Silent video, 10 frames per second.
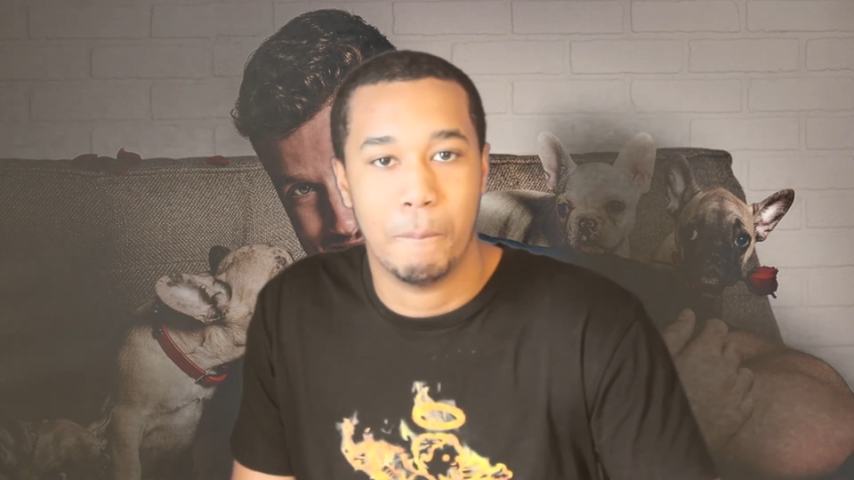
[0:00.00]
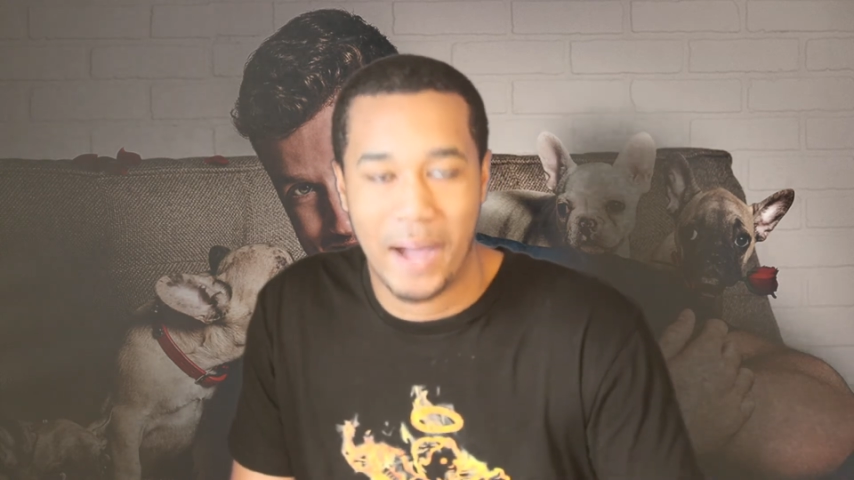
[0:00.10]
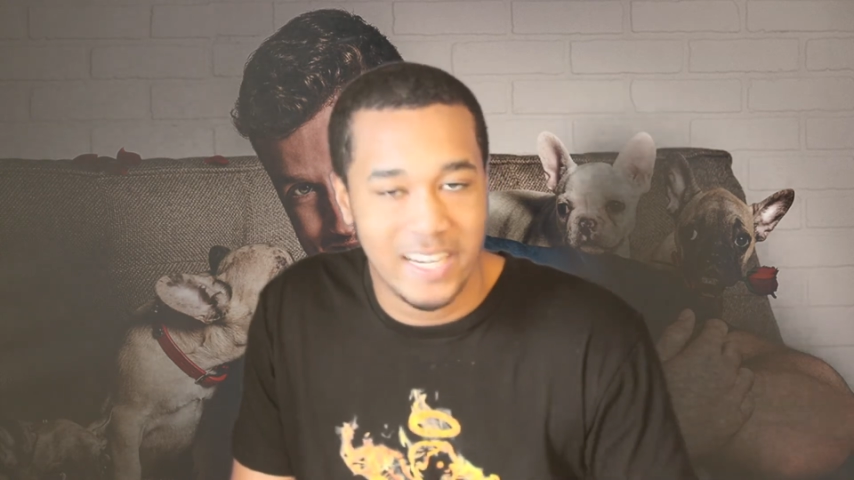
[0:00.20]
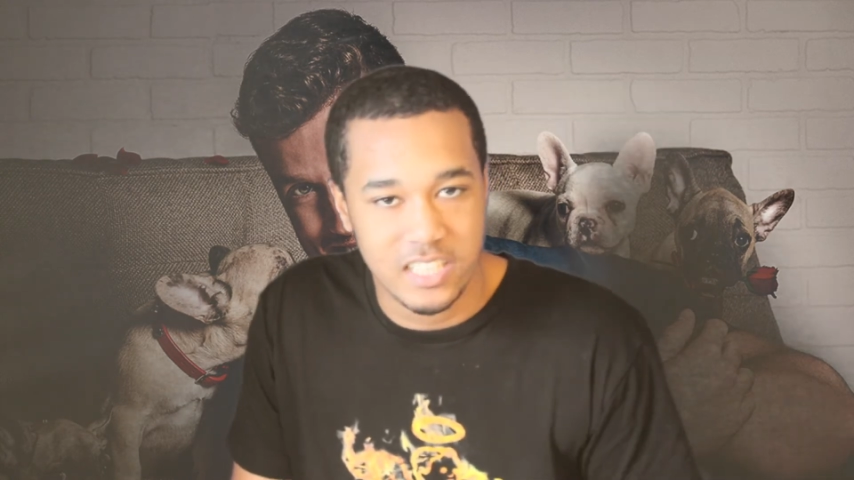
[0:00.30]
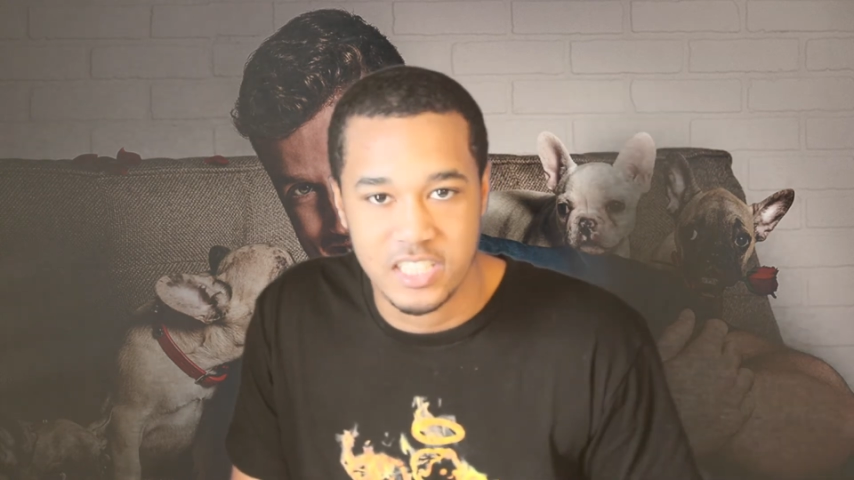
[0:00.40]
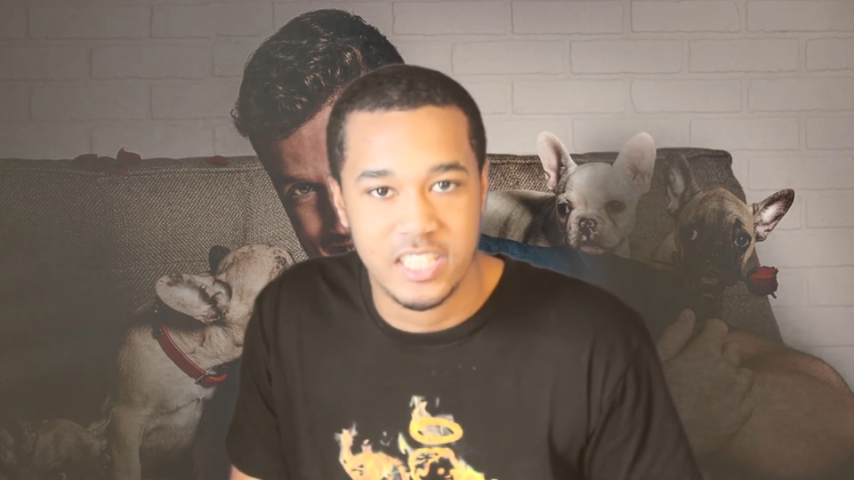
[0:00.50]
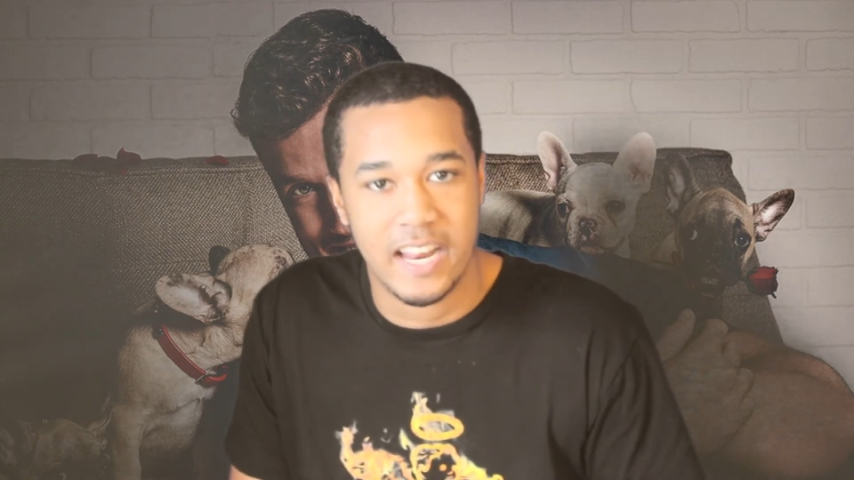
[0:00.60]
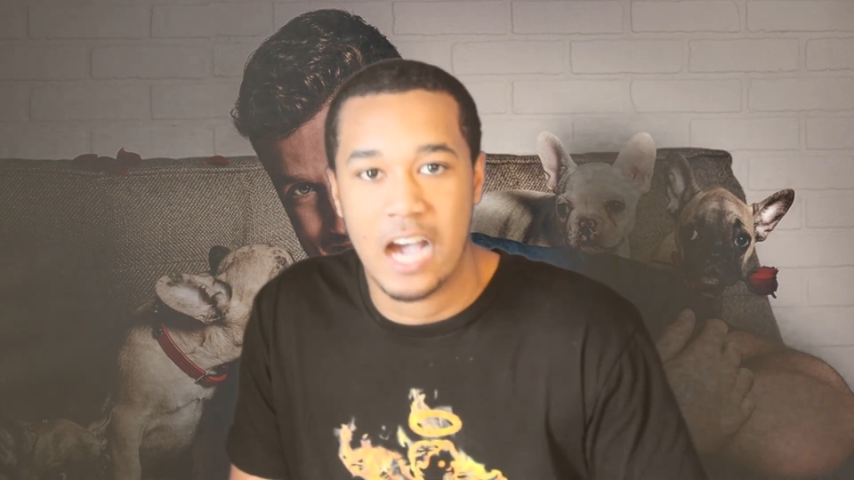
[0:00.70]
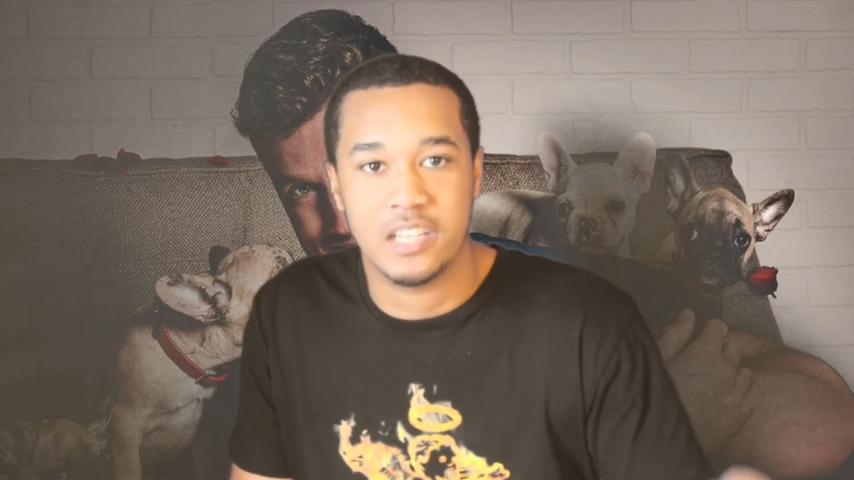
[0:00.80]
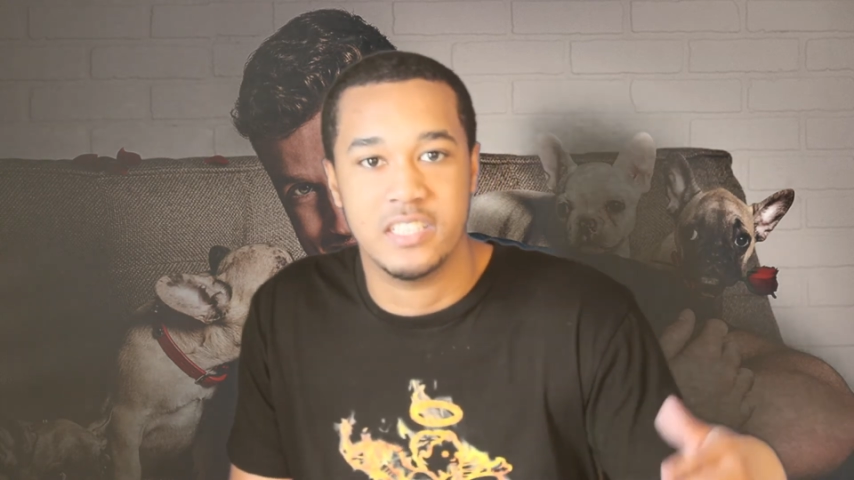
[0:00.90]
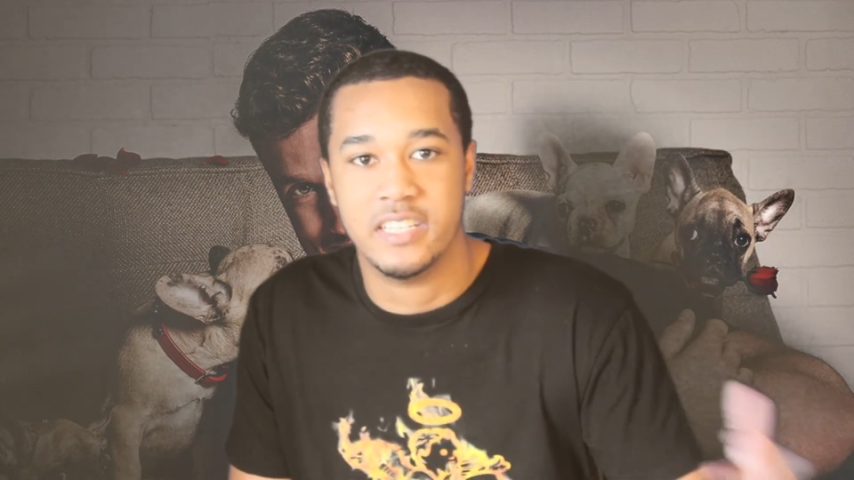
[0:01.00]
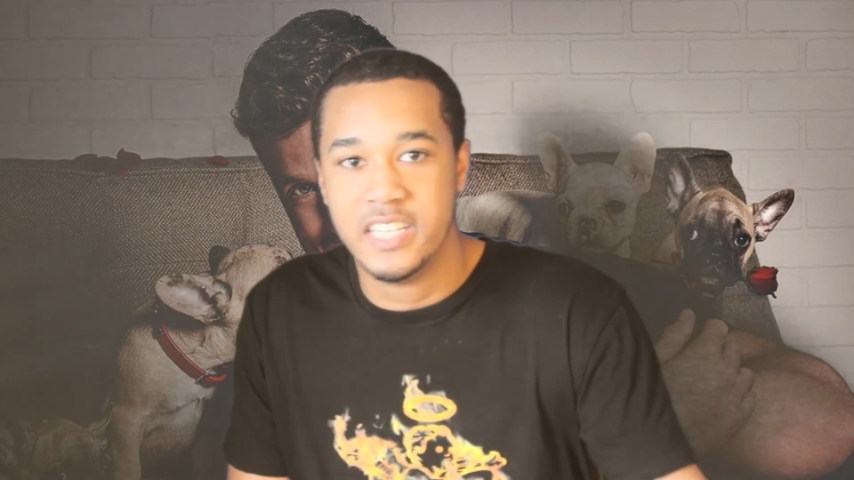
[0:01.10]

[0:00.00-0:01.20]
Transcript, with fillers: bite the shit out of you,